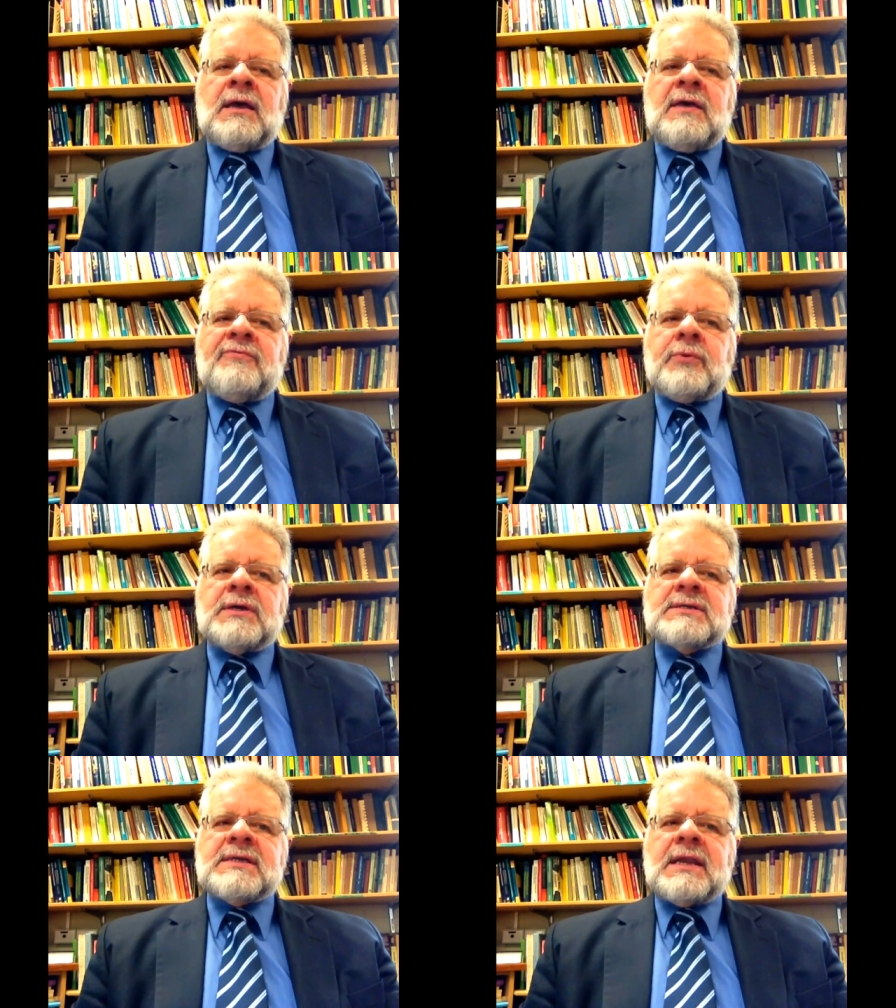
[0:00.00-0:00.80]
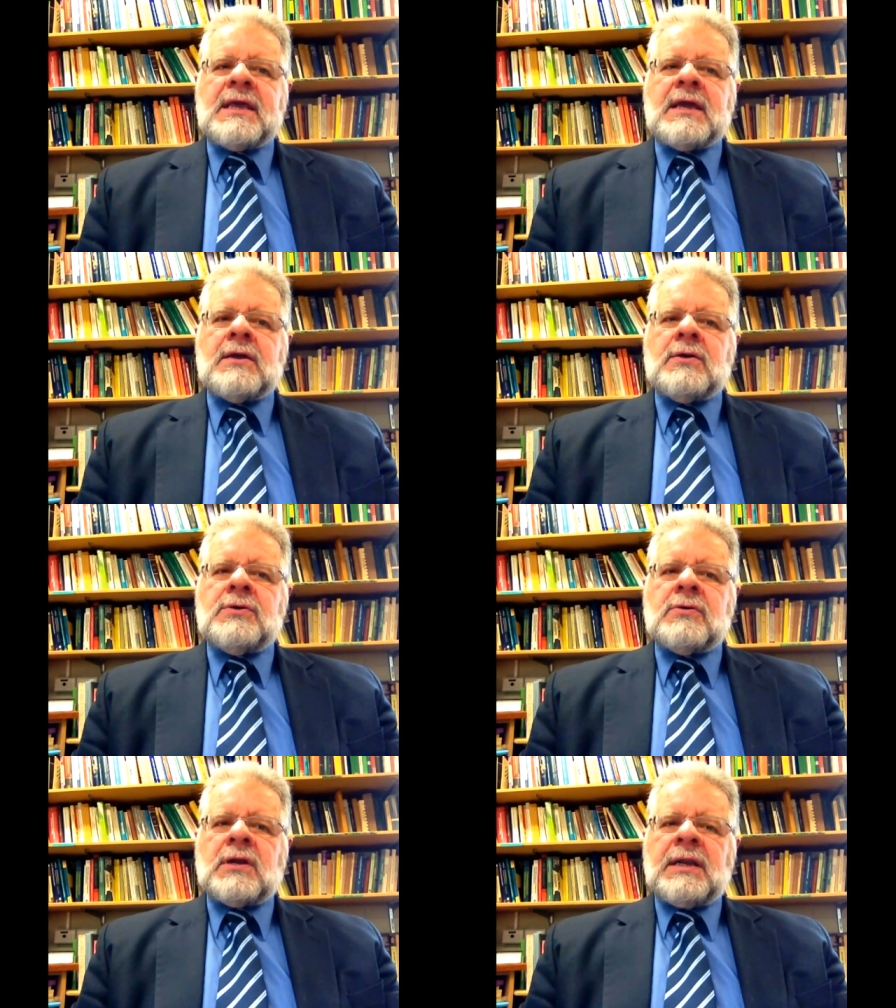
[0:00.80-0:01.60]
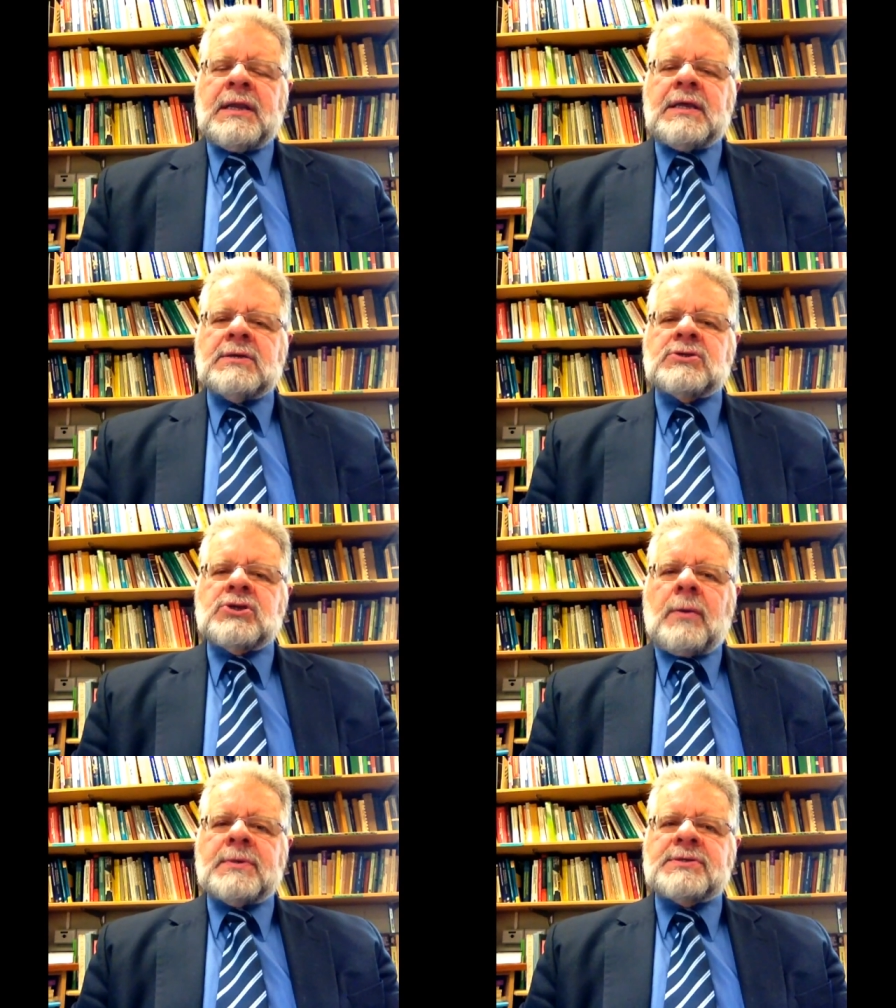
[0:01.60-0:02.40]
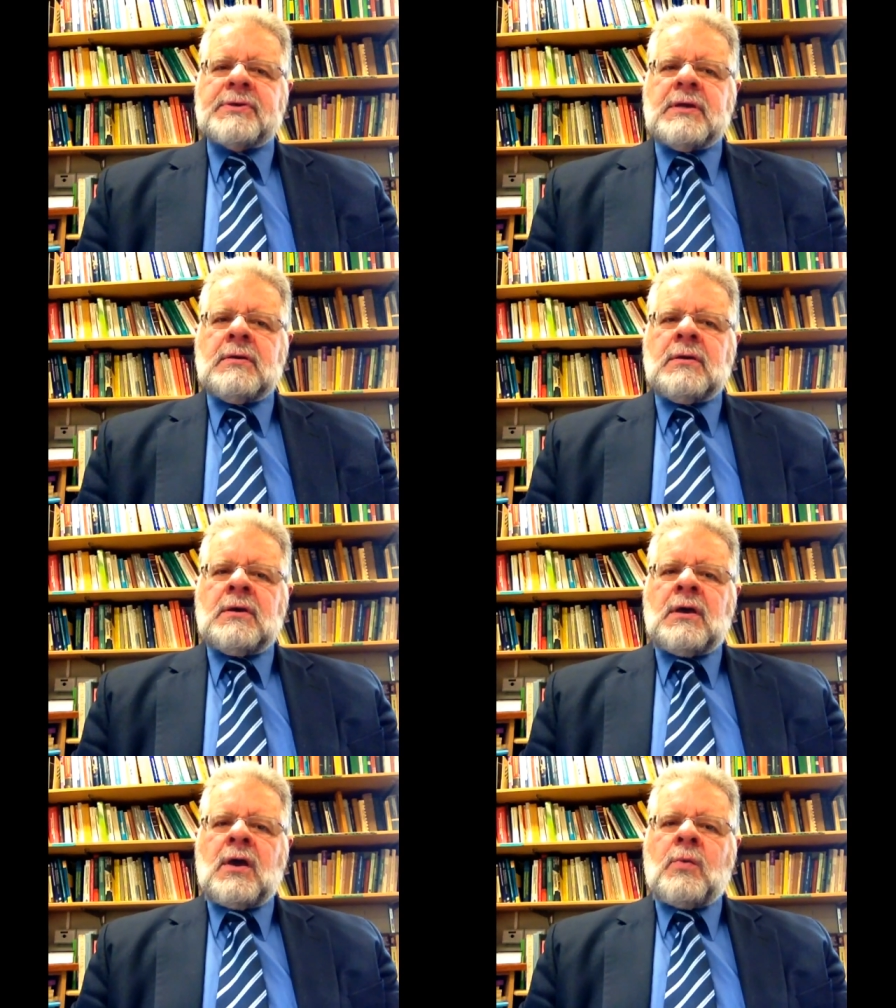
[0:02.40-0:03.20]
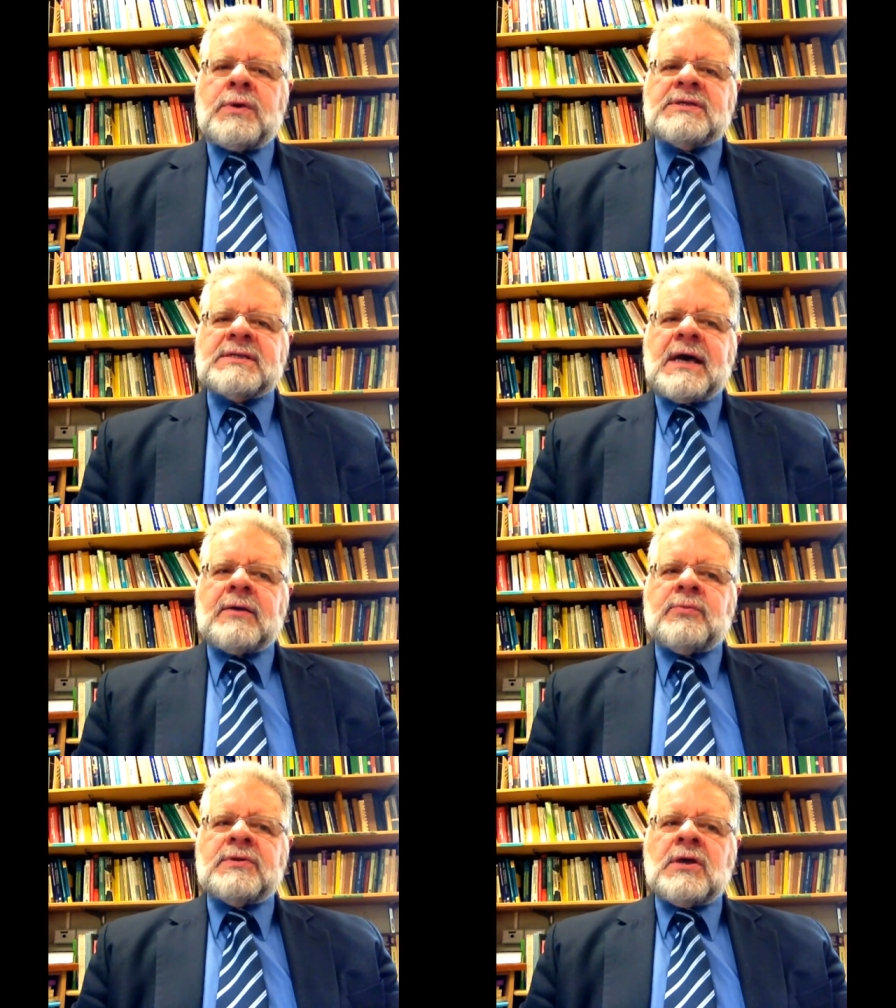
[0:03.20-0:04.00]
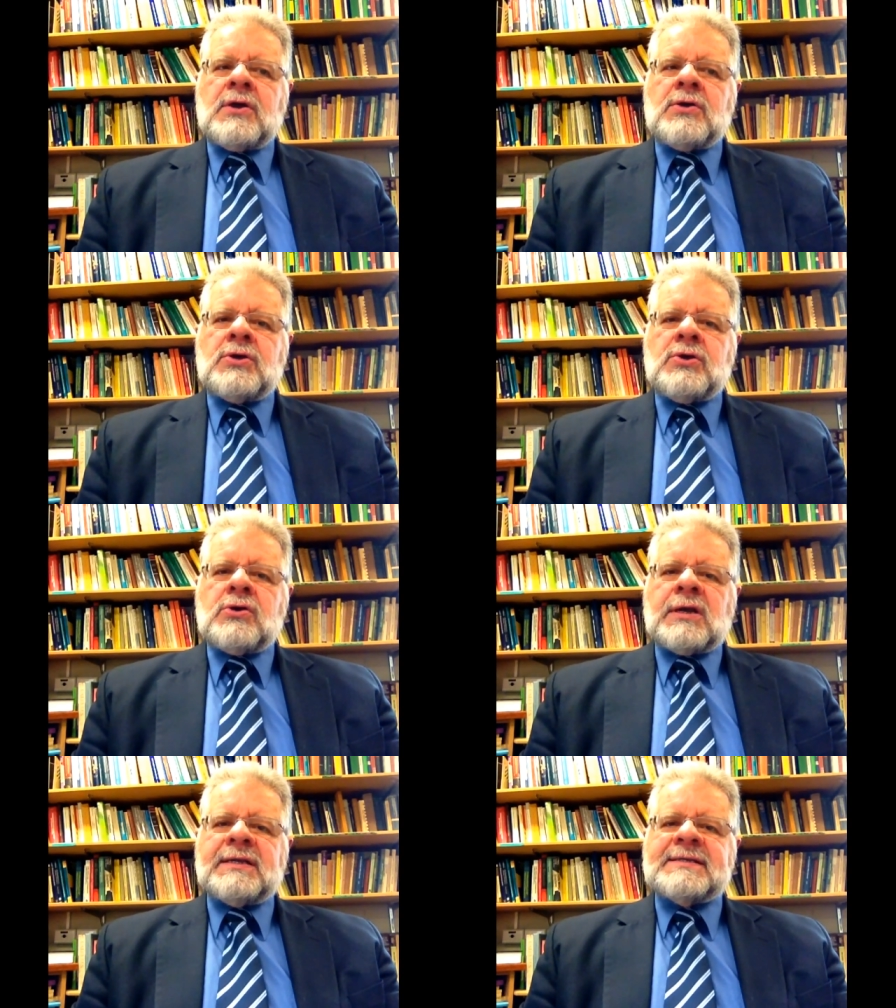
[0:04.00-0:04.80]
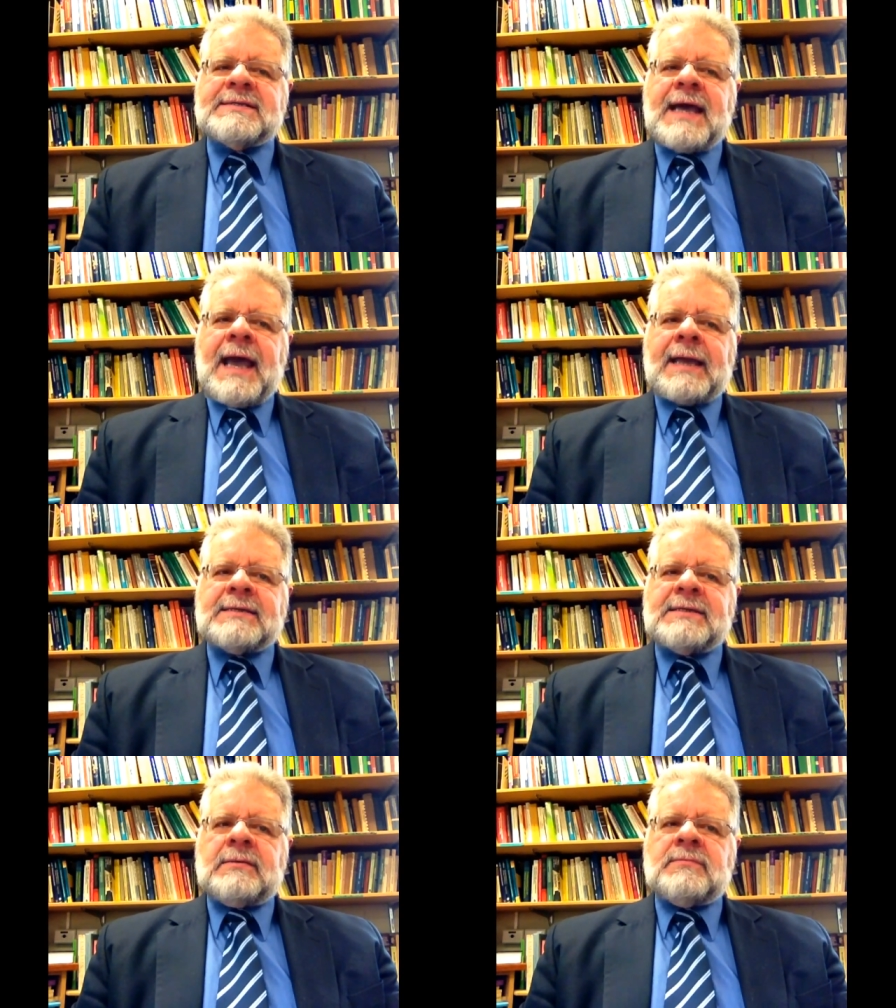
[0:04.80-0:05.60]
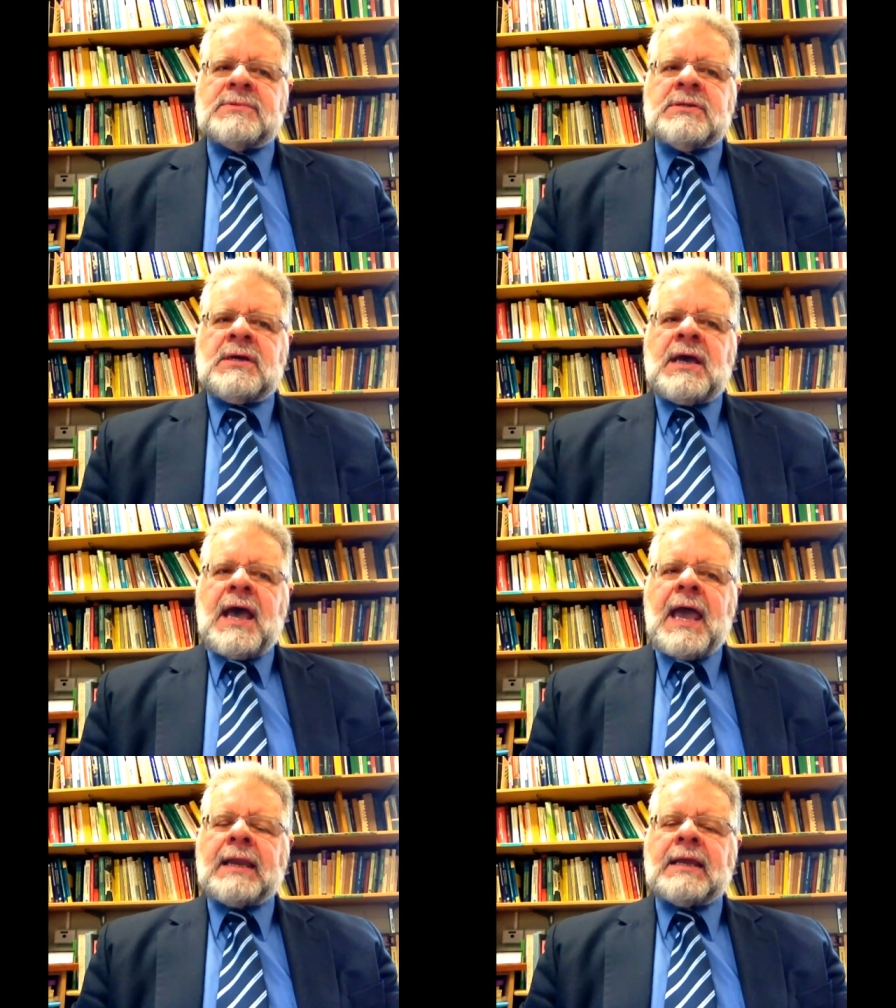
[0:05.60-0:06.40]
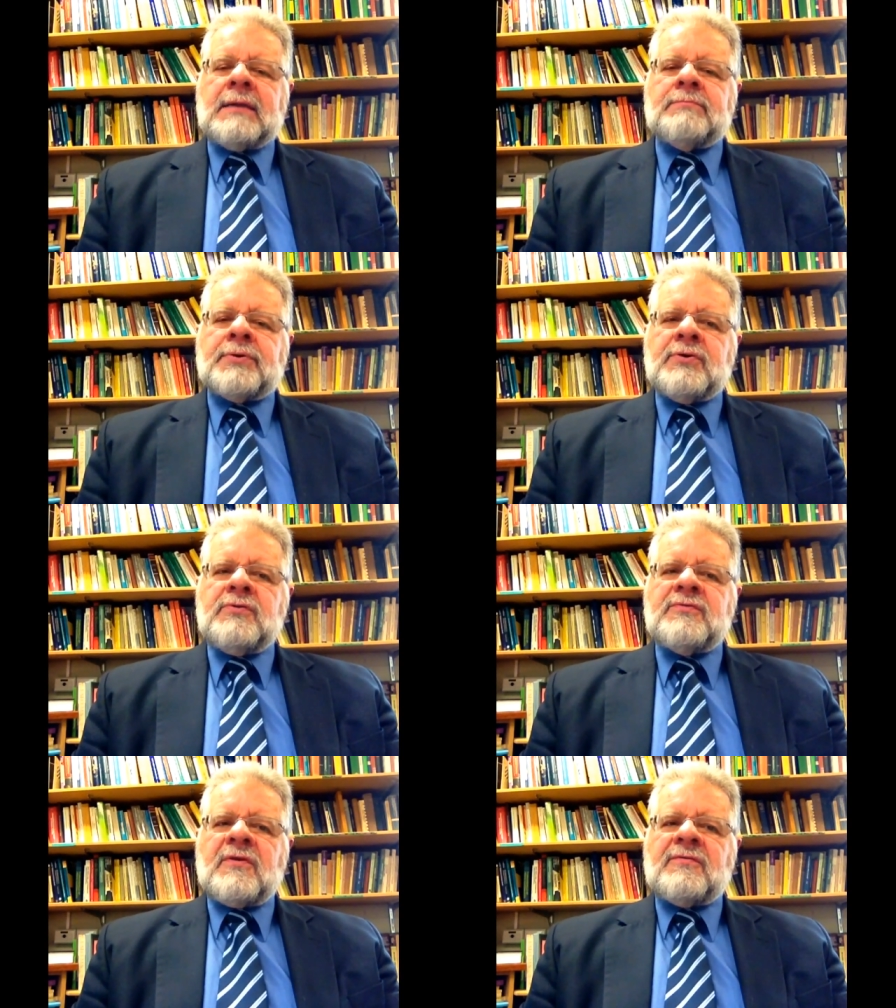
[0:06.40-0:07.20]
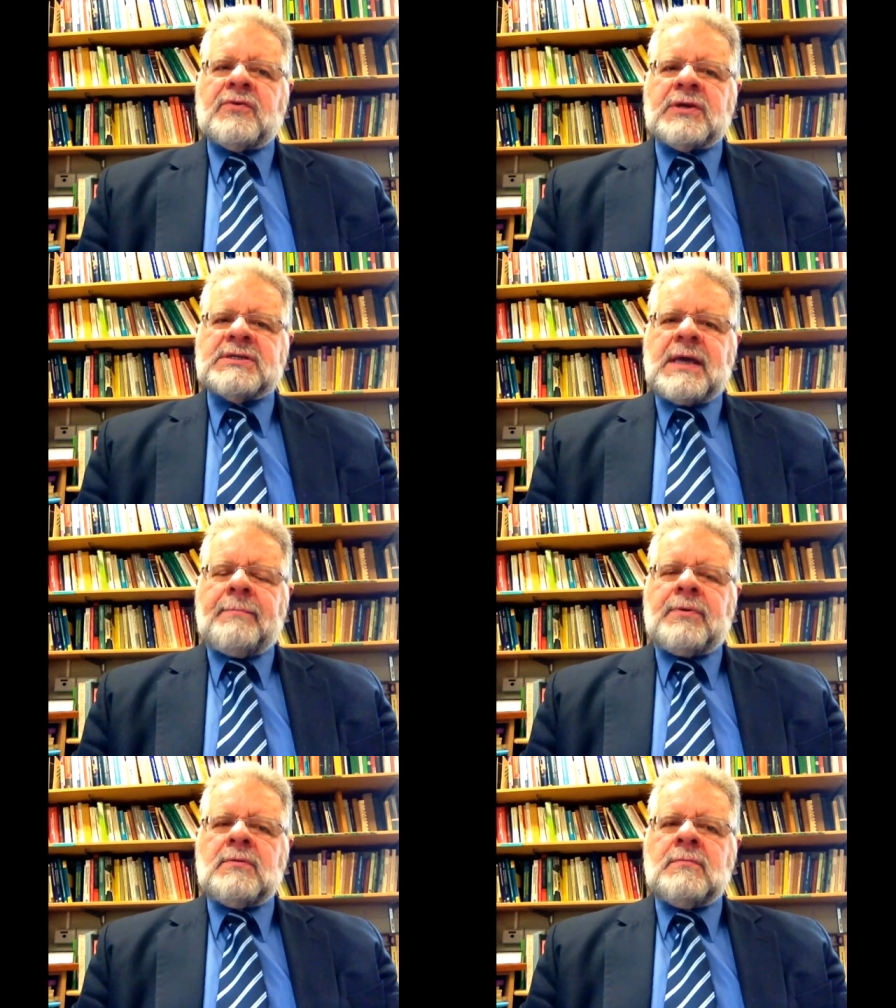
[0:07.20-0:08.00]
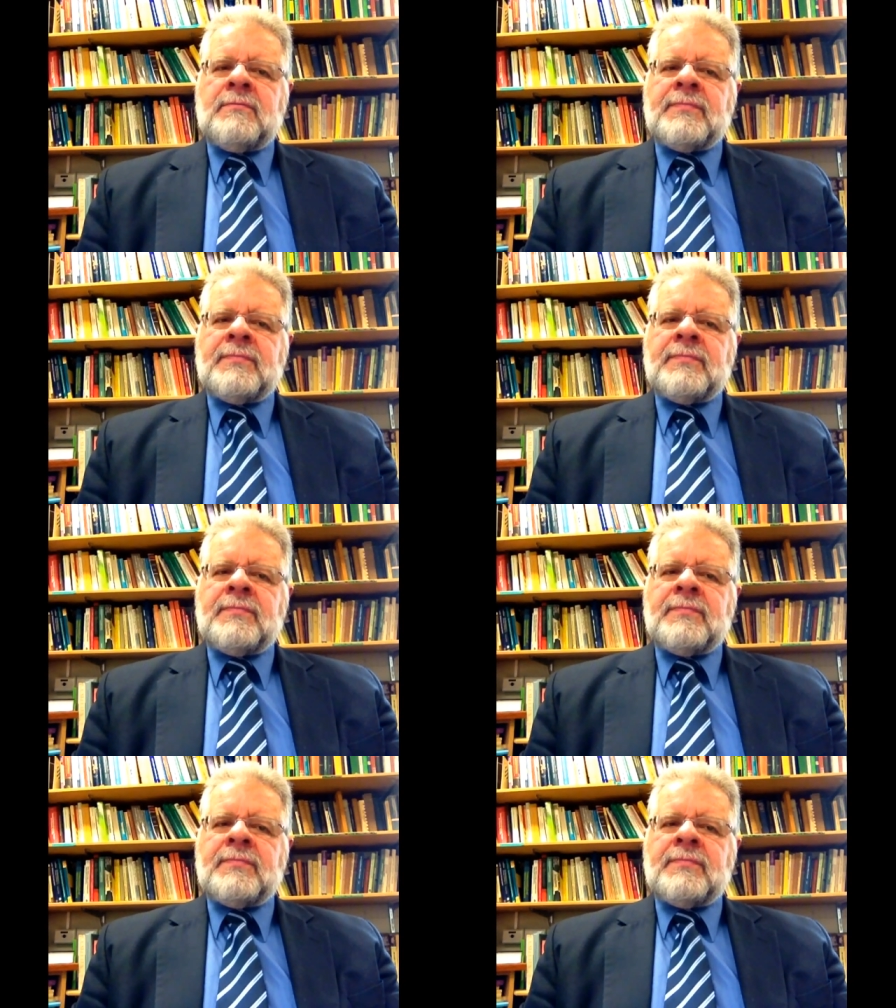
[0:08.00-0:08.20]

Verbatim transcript: If we are studying Euclidean geometry, we start with Euclid's axioms and can prove, for example,